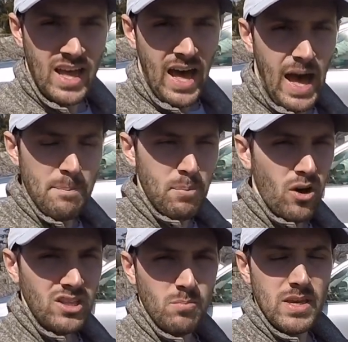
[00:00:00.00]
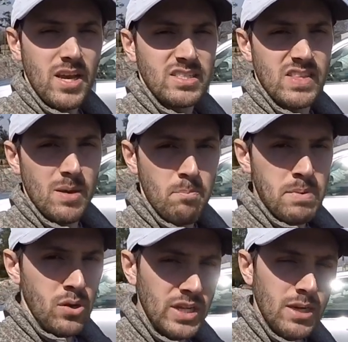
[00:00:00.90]
I bought them because of the
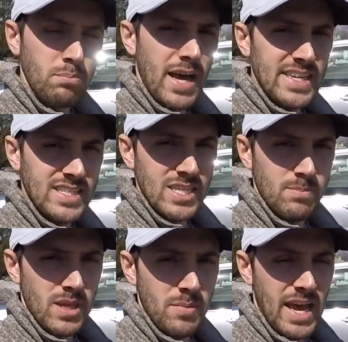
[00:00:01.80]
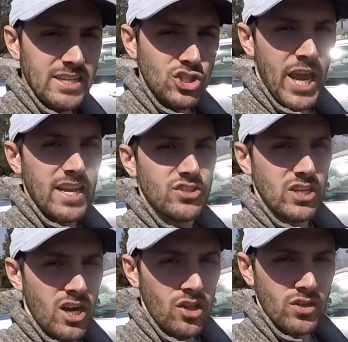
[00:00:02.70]
ability to plasti dip them and change the
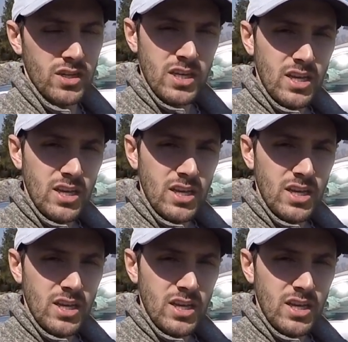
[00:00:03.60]
color.